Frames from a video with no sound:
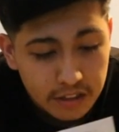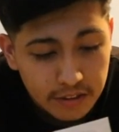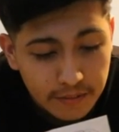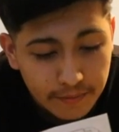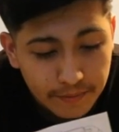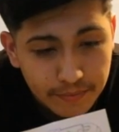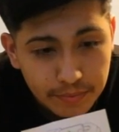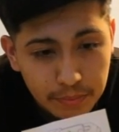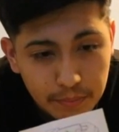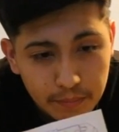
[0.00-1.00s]

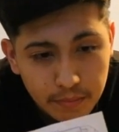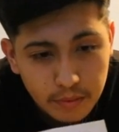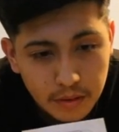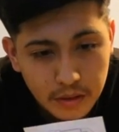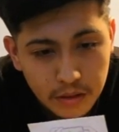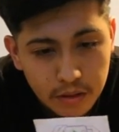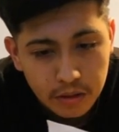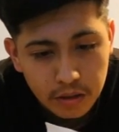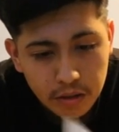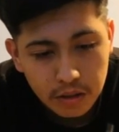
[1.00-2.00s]

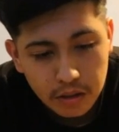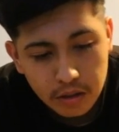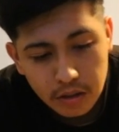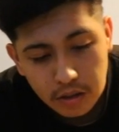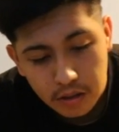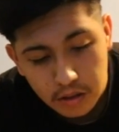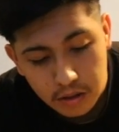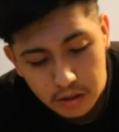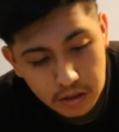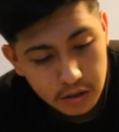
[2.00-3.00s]

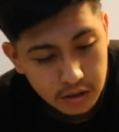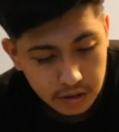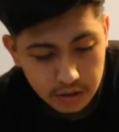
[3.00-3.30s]
(no one is talking)